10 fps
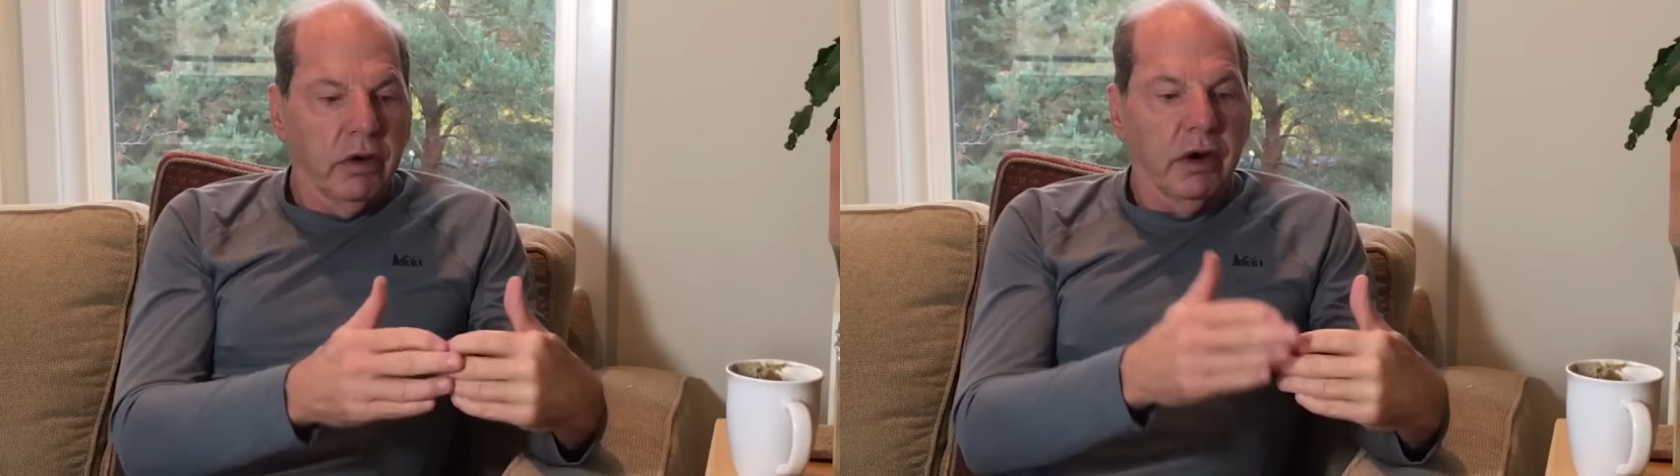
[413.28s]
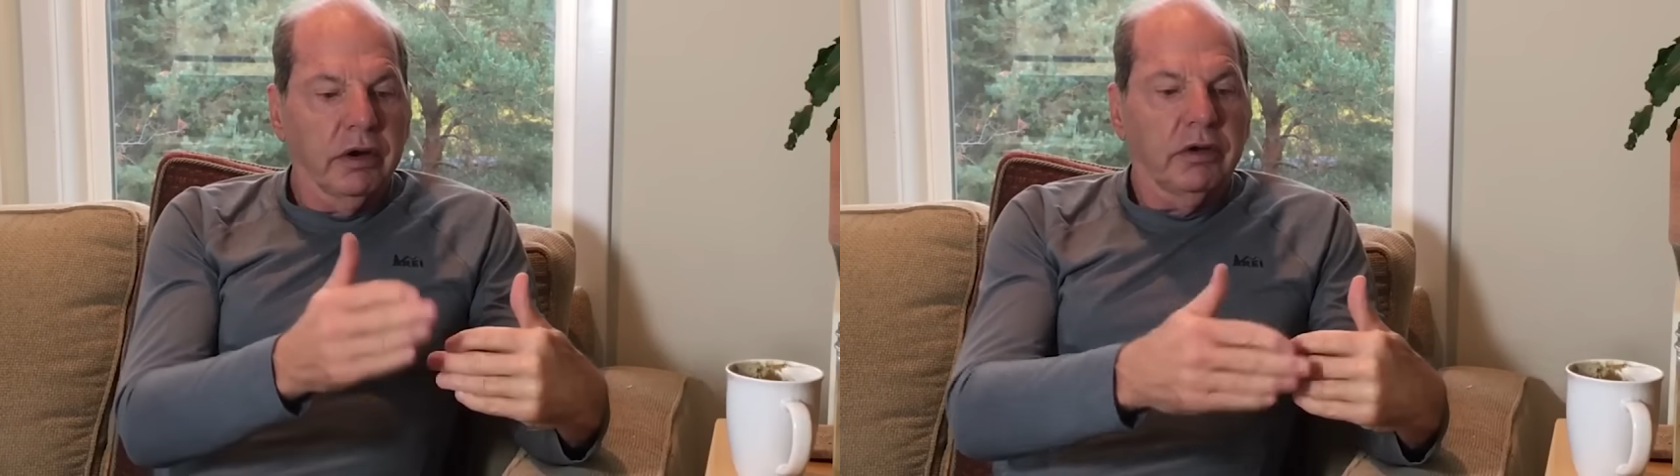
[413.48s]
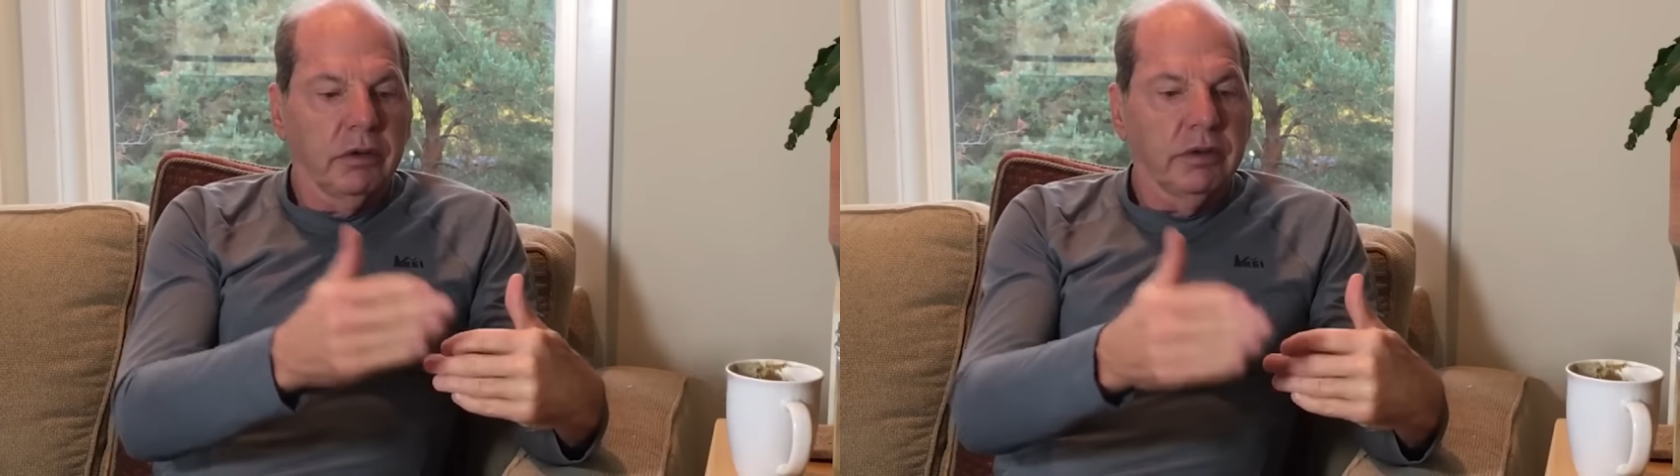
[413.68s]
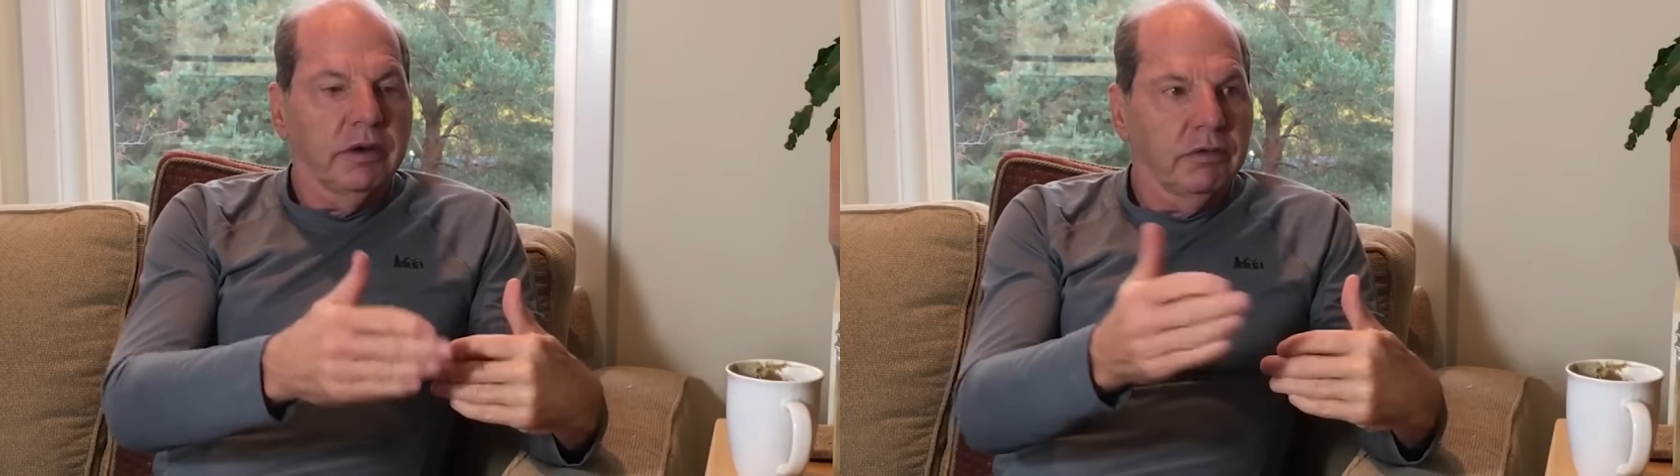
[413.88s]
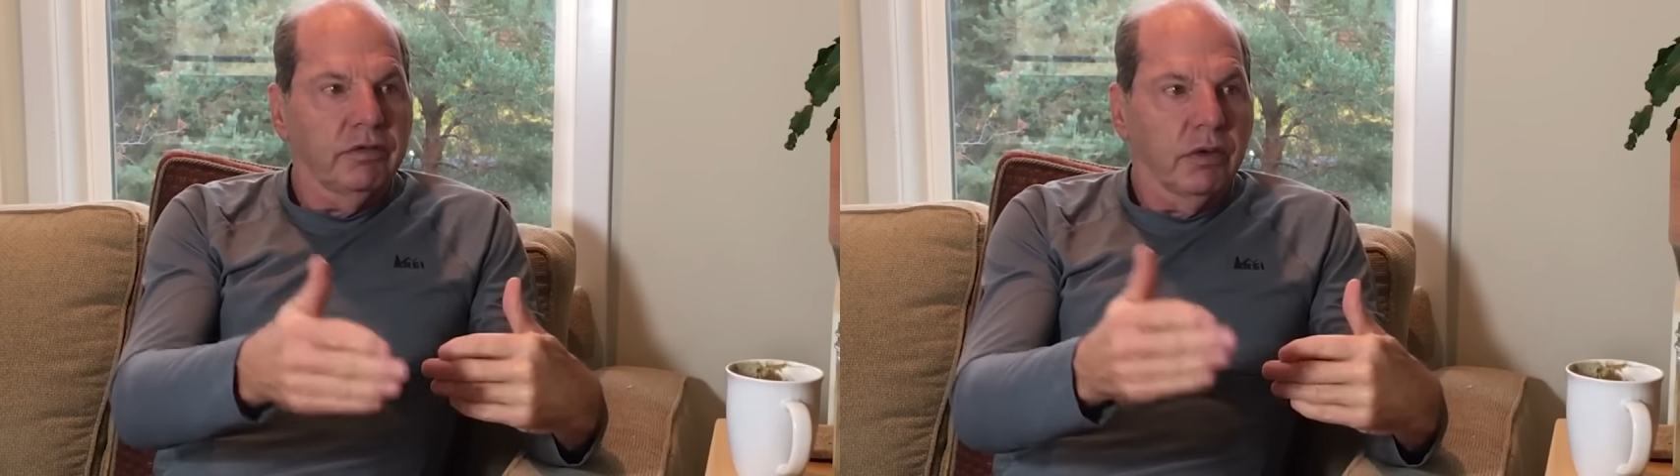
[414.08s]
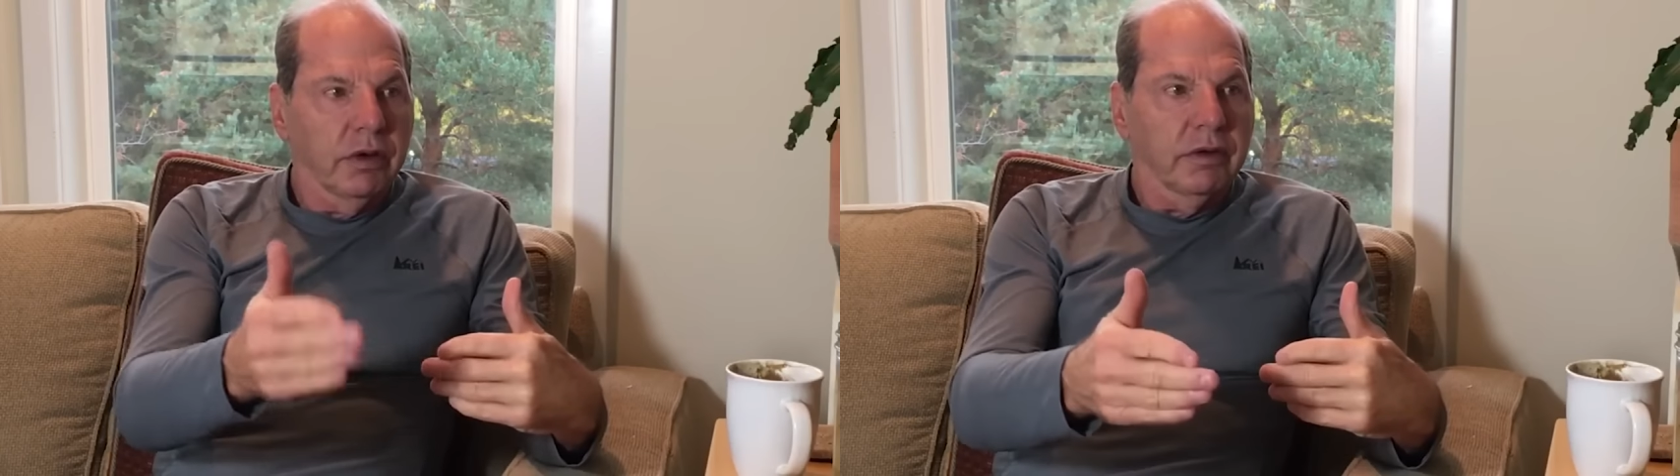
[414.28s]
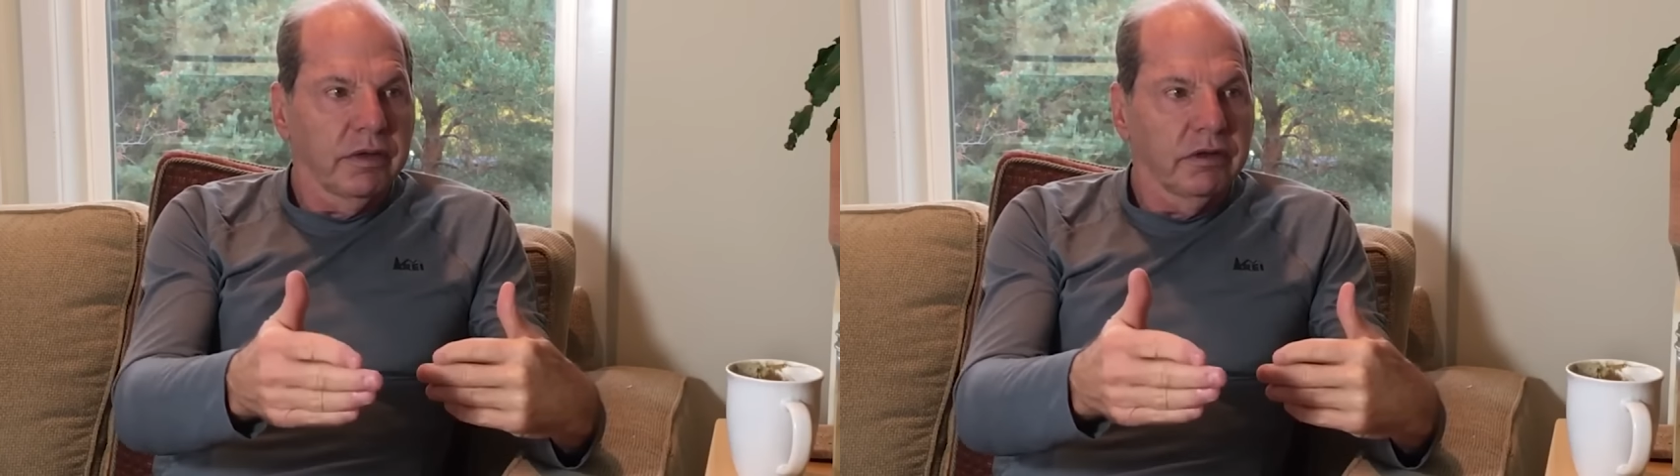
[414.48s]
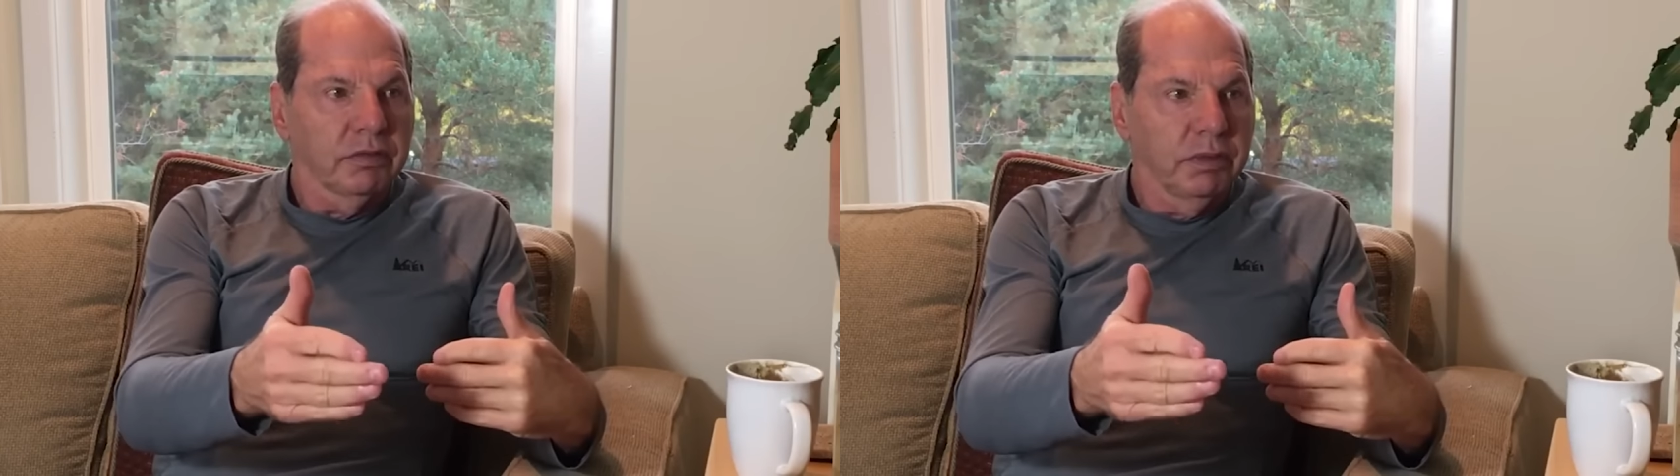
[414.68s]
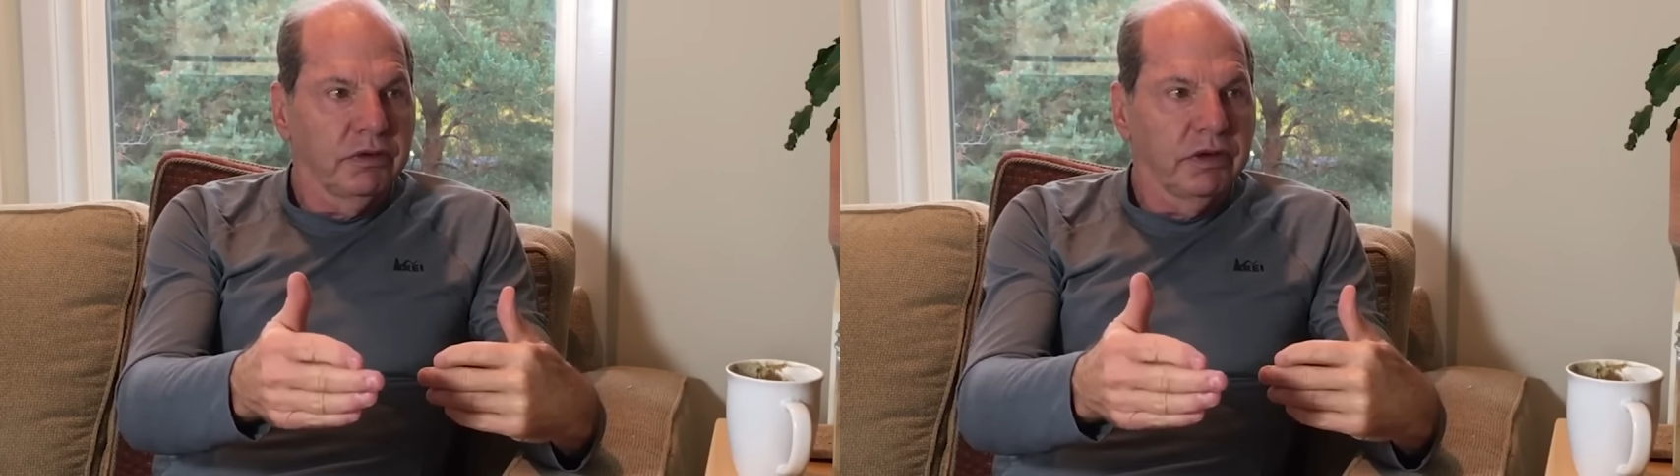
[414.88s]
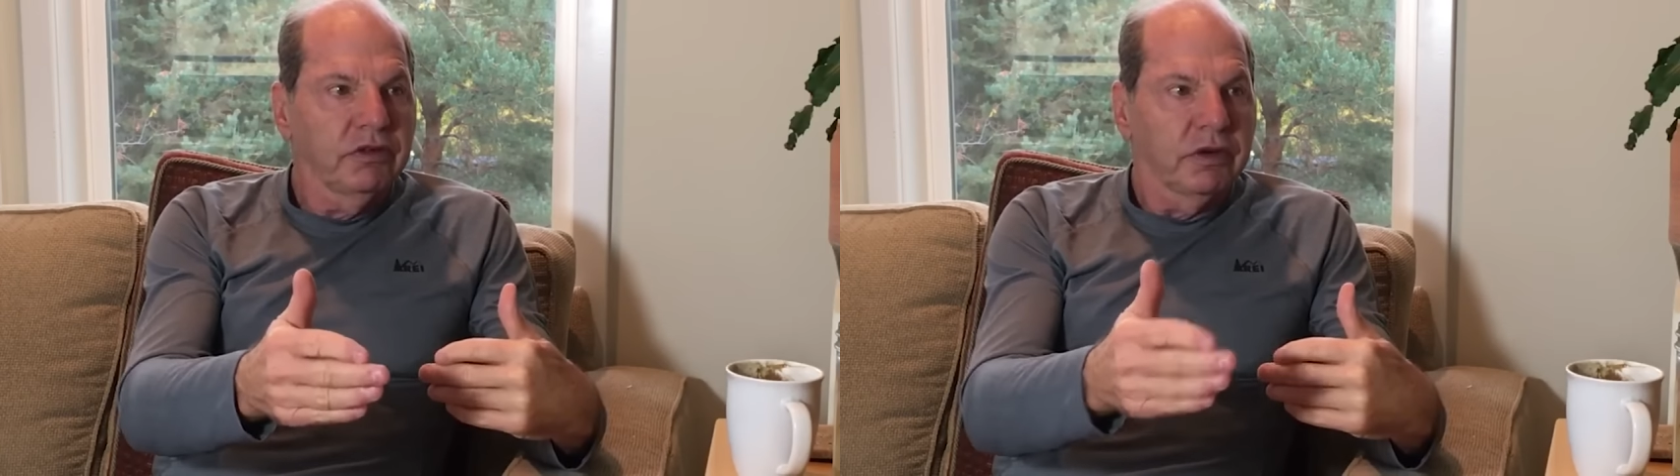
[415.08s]
arguing for this
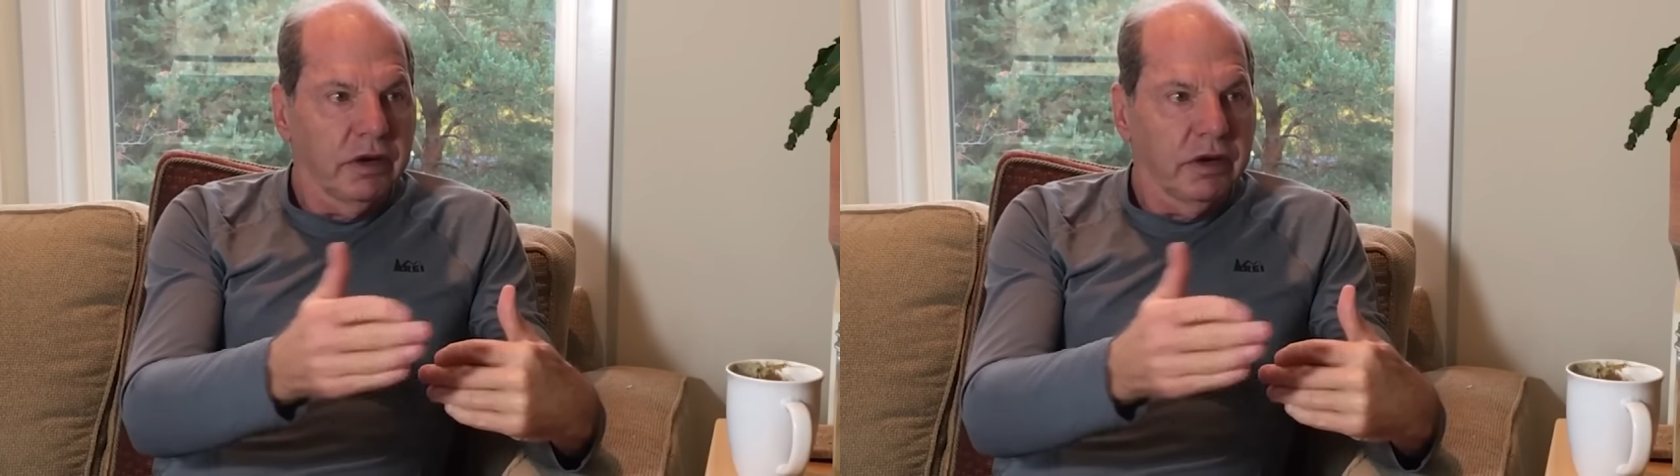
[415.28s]
position